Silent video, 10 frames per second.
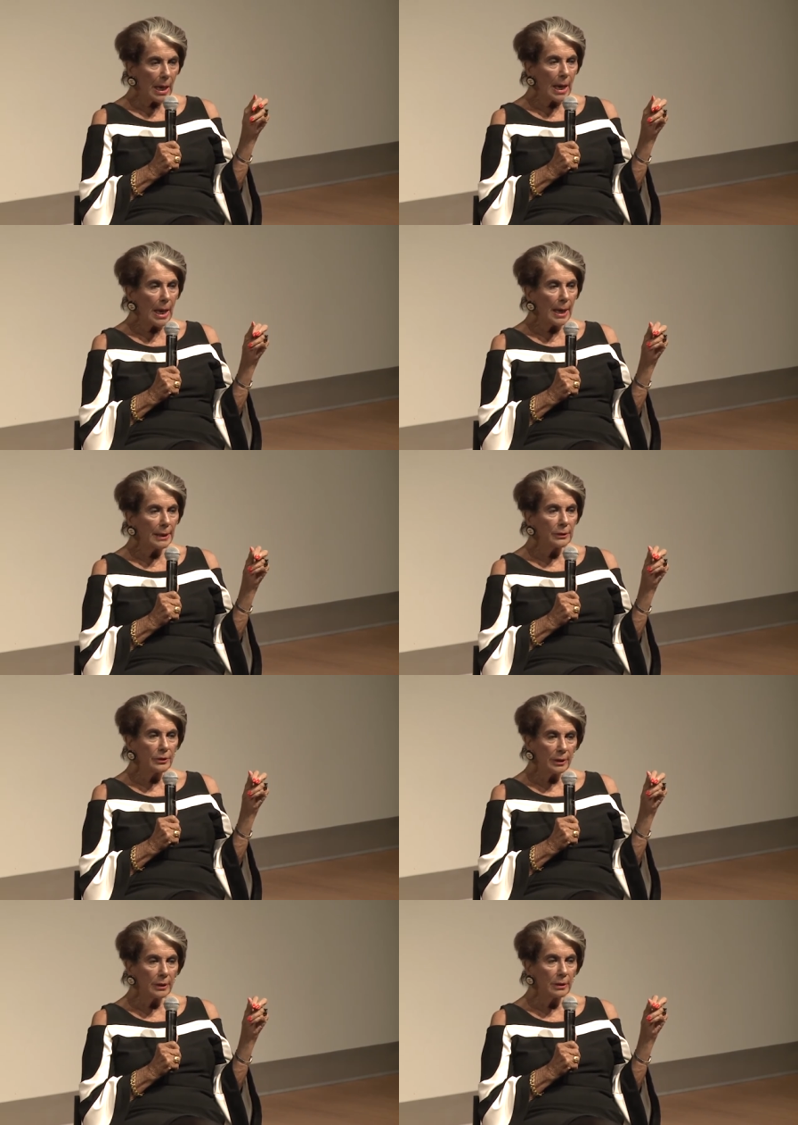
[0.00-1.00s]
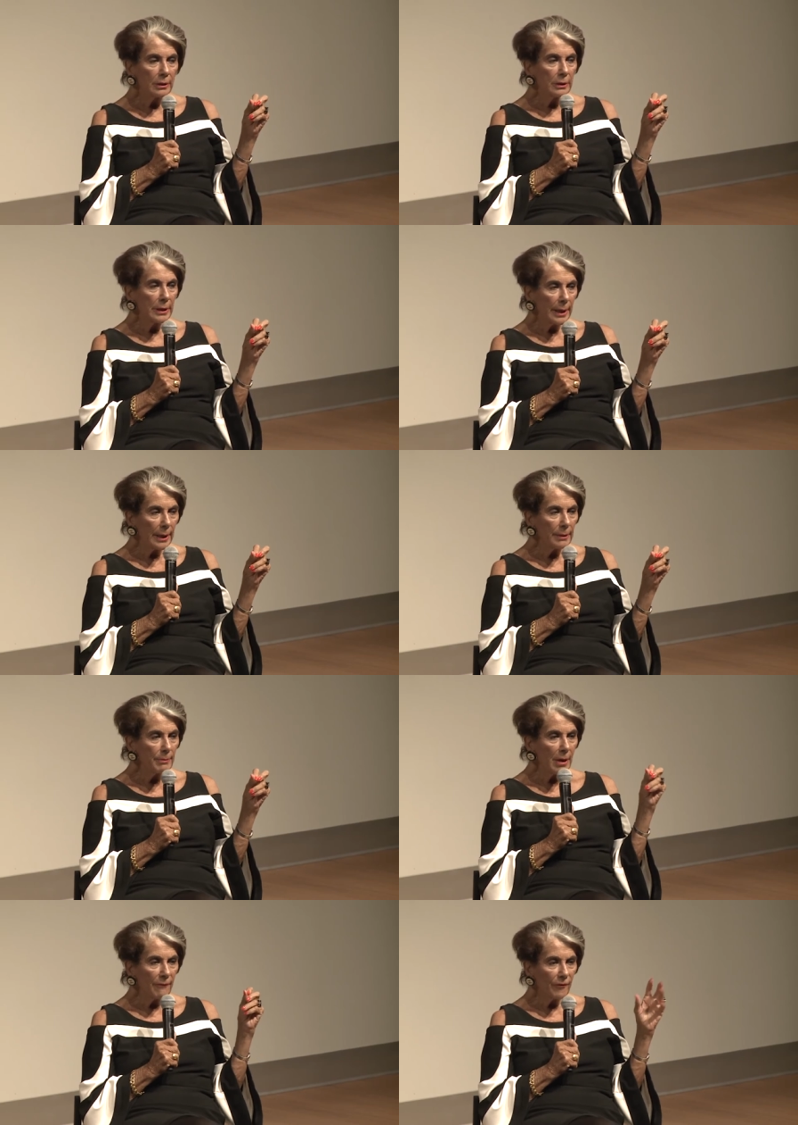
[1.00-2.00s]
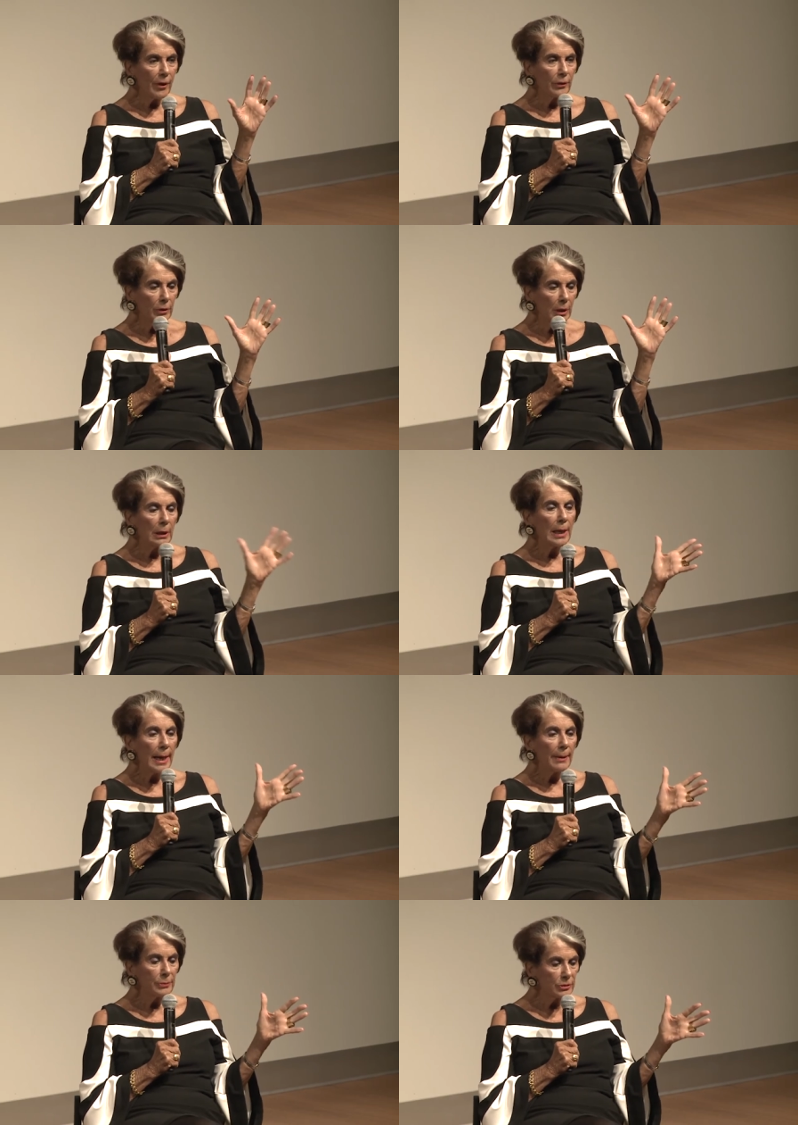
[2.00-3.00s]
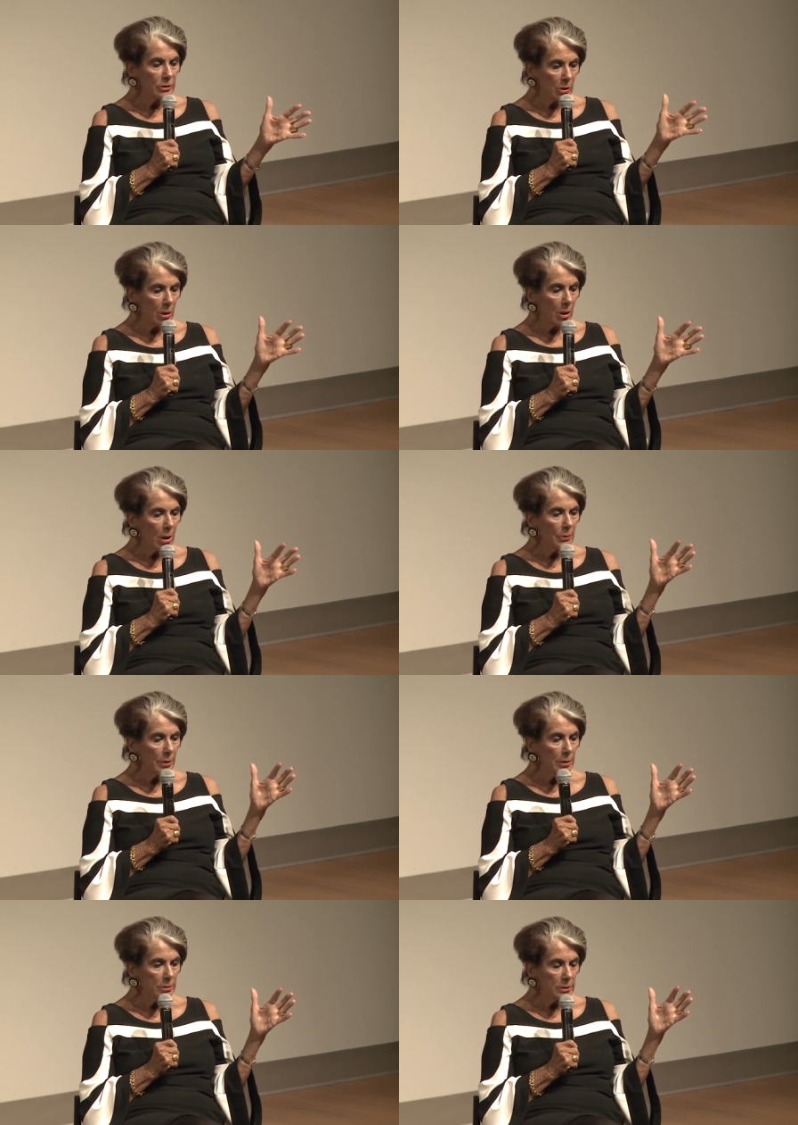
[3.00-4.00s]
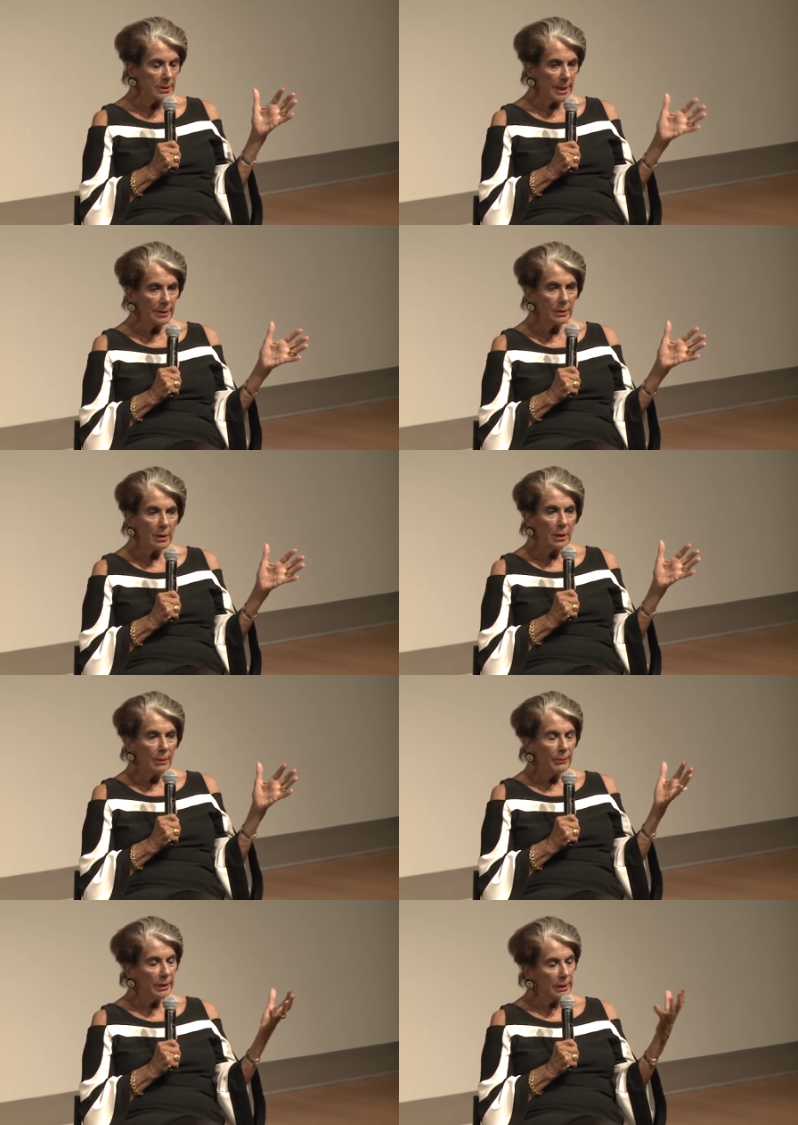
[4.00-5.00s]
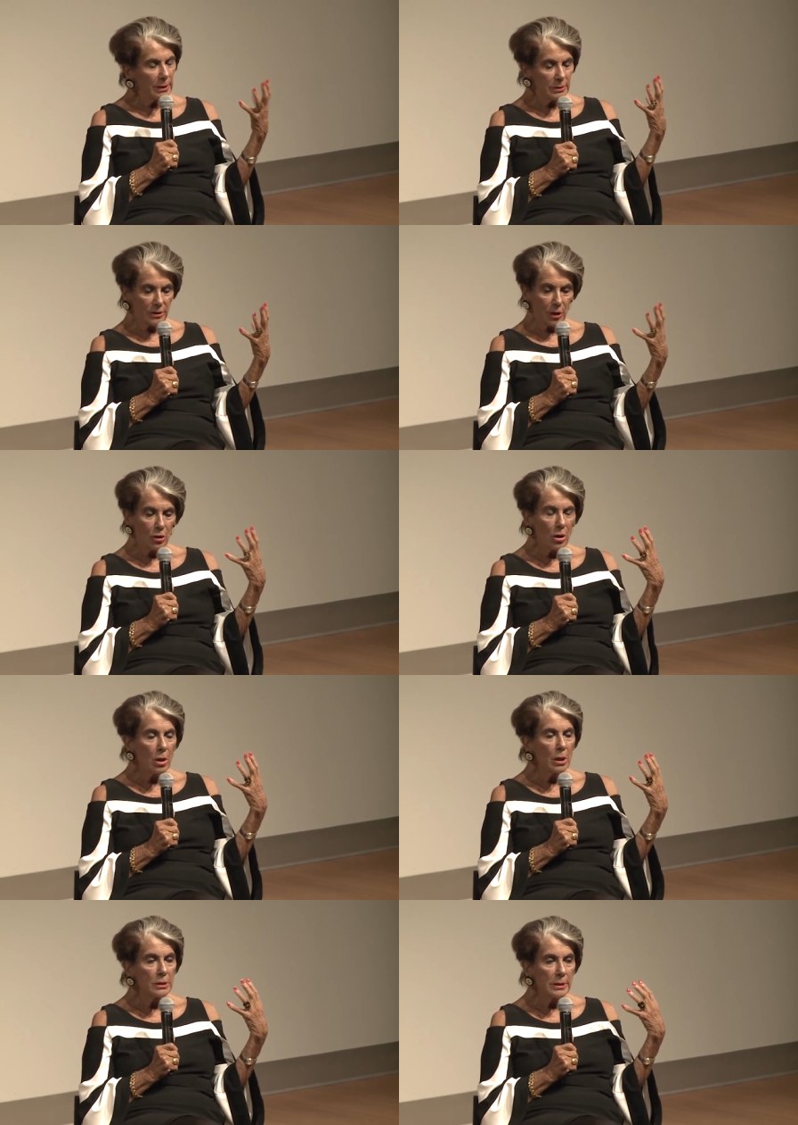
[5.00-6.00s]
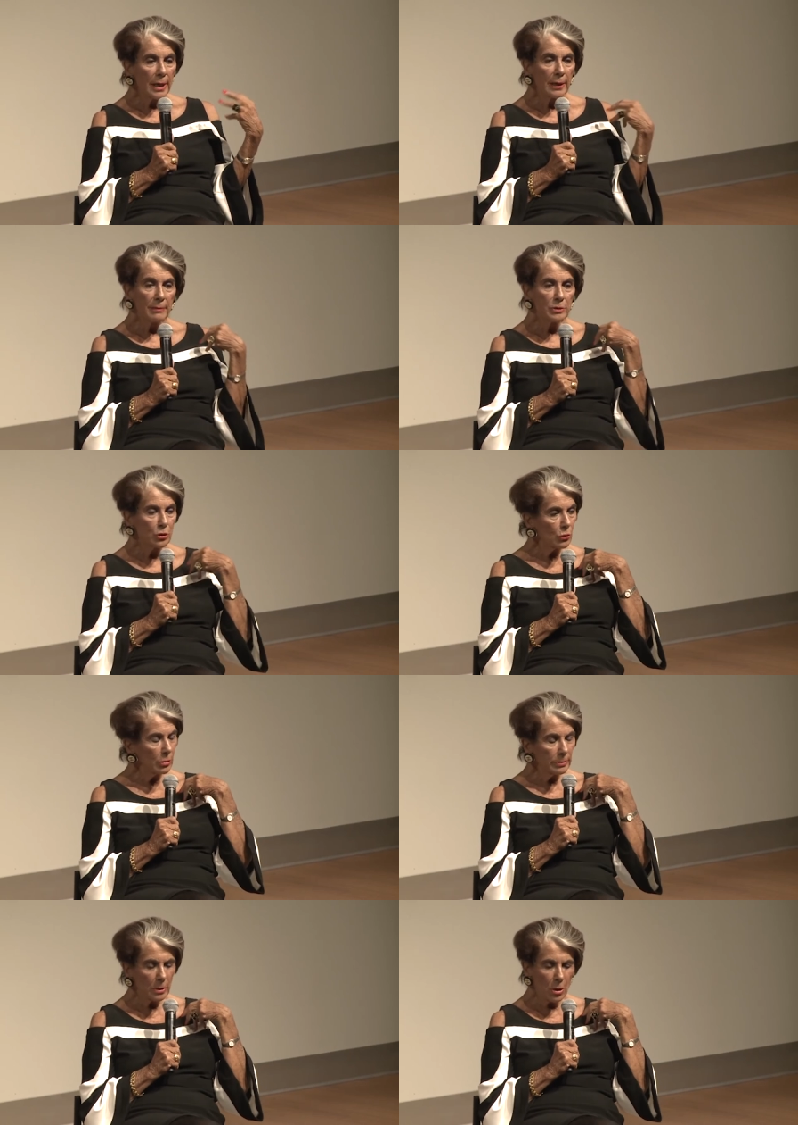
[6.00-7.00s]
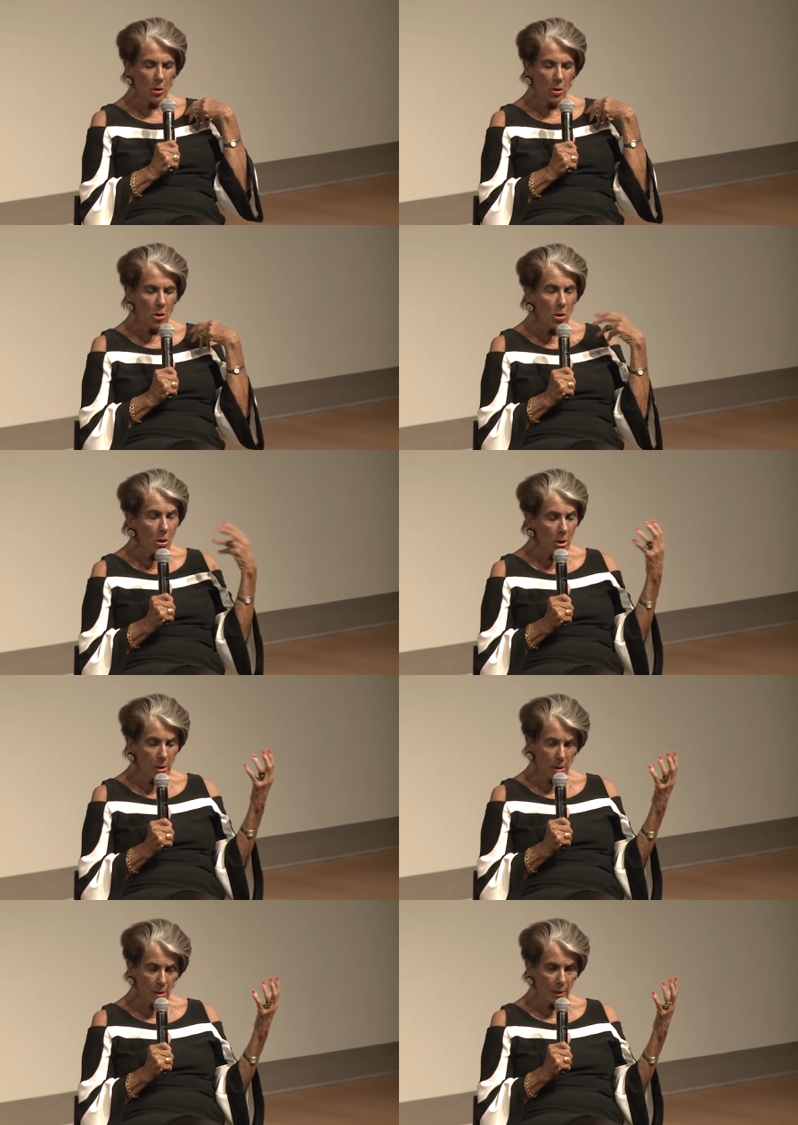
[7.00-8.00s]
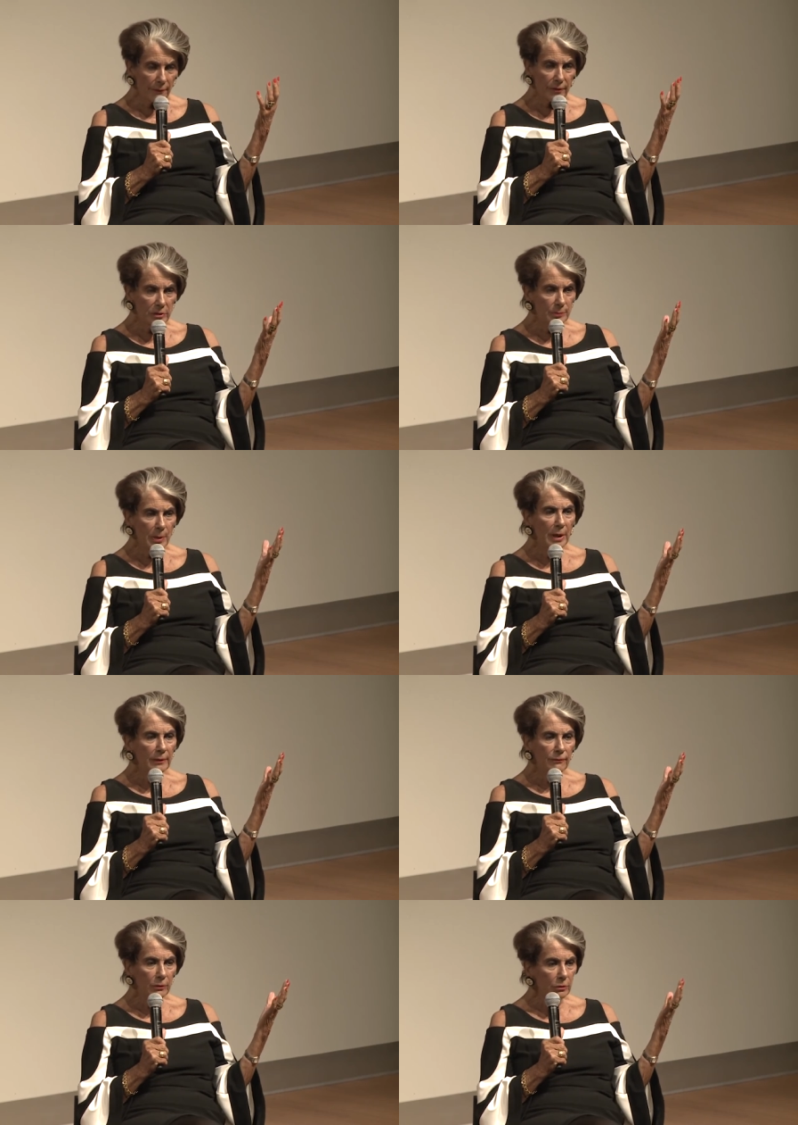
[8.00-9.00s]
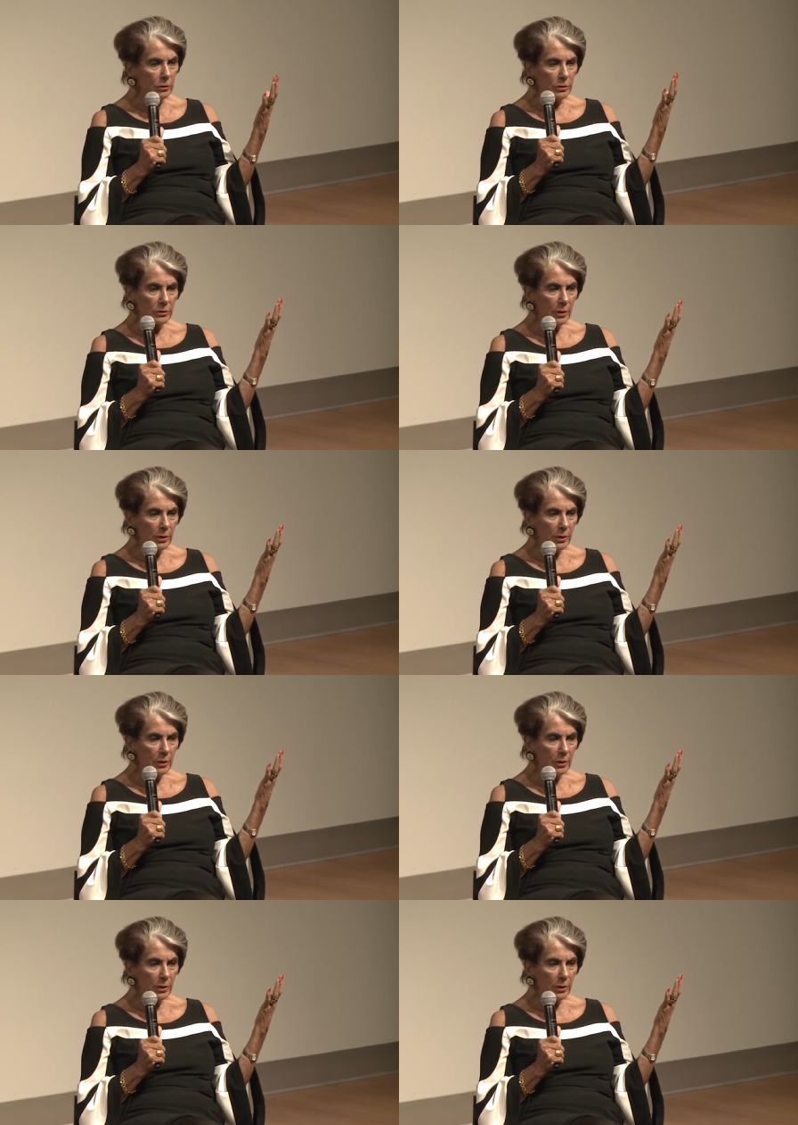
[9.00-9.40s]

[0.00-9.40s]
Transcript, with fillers: And at the end of the day, my father collapsed on the set because the gauze had absorbed all of his body fluids.